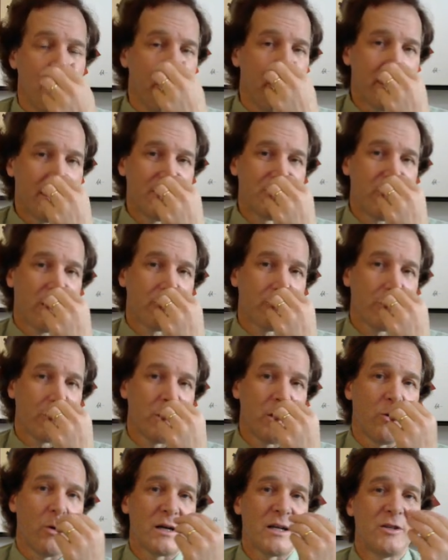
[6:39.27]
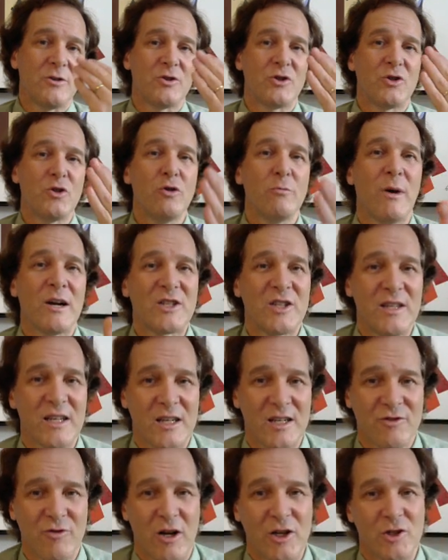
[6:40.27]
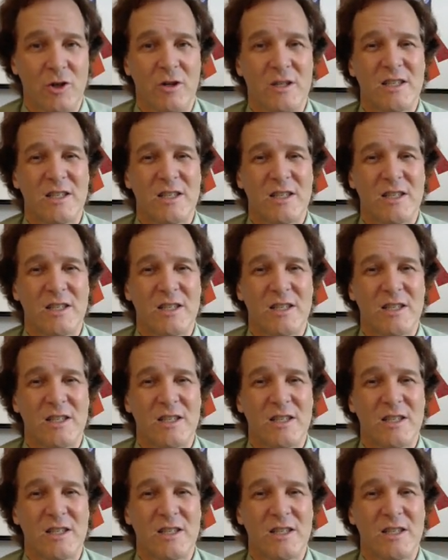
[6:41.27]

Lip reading: But in general, you don't want to do too much in the constructor.